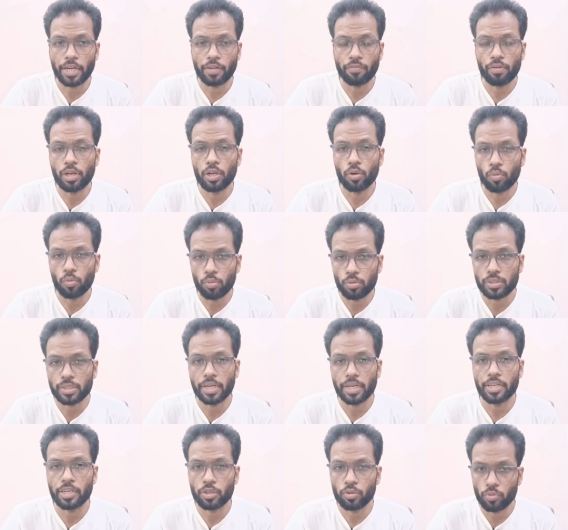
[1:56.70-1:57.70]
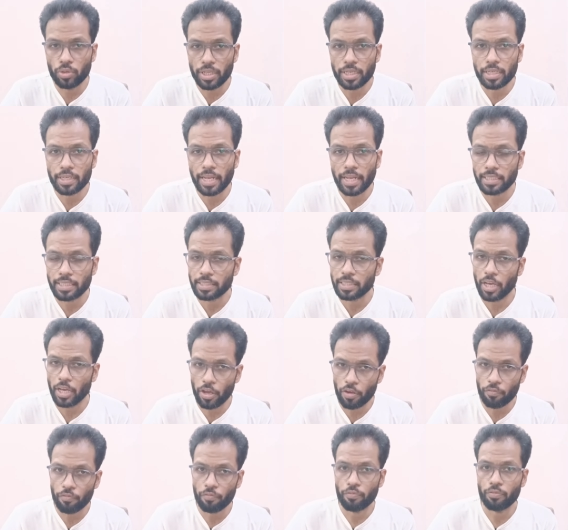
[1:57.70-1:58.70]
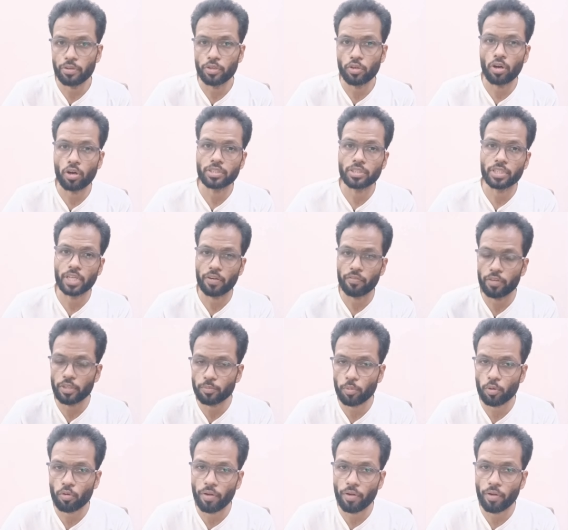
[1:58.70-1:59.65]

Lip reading: it will lose its uniqueness if your service